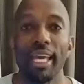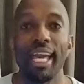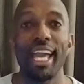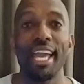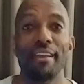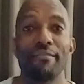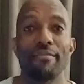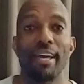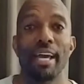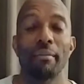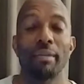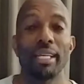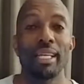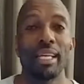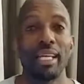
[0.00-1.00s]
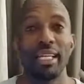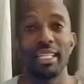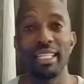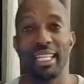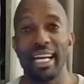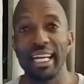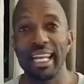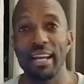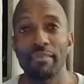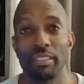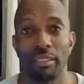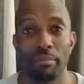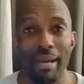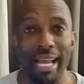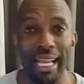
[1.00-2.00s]
Hey family, Dion
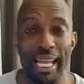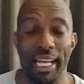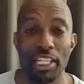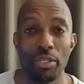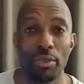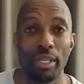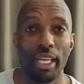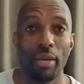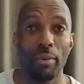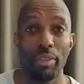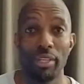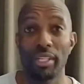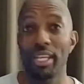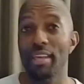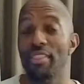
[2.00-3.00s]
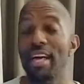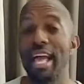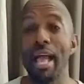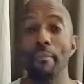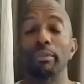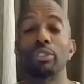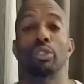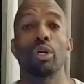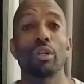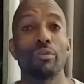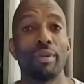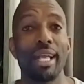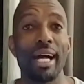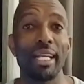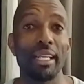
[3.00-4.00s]
Evans back at you again with another episode of
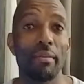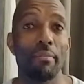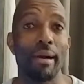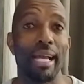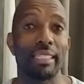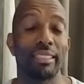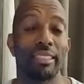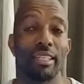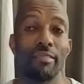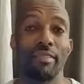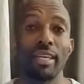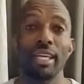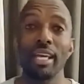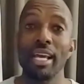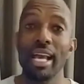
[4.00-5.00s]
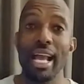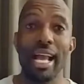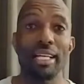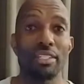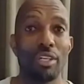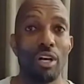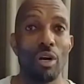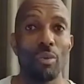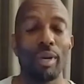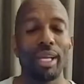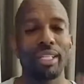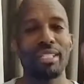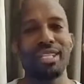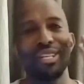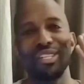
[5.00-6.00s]
RealityBytesTV. As
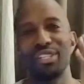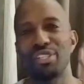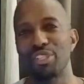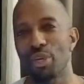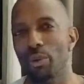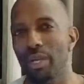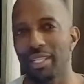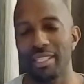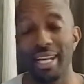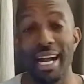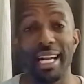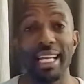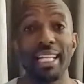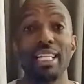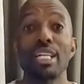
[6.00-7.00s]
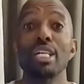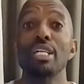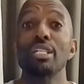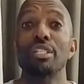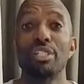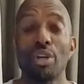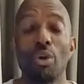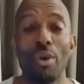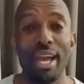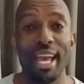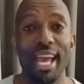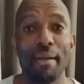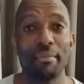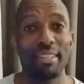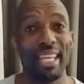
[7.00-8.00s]
always, so excited, so
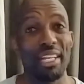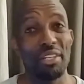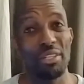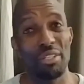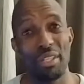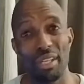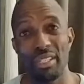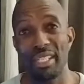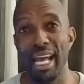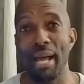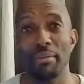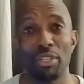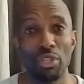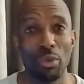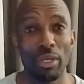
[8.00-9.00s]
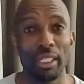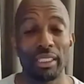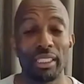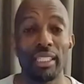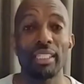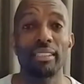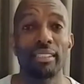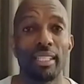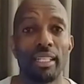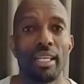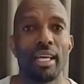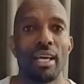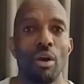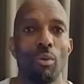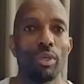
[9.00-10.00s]
amped that you took time to join us. Listen,
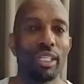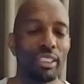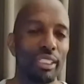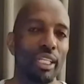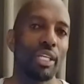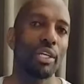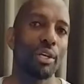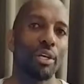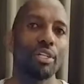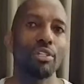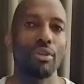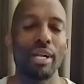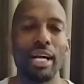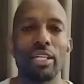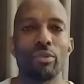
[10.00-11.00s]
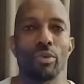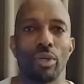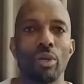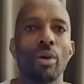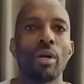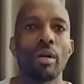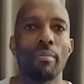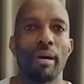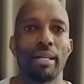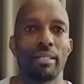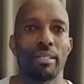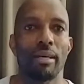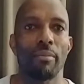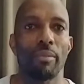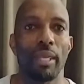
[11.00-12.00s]
I wanted to encourage you guys real quick about
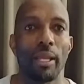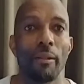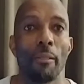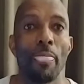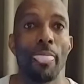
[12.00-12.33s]
something.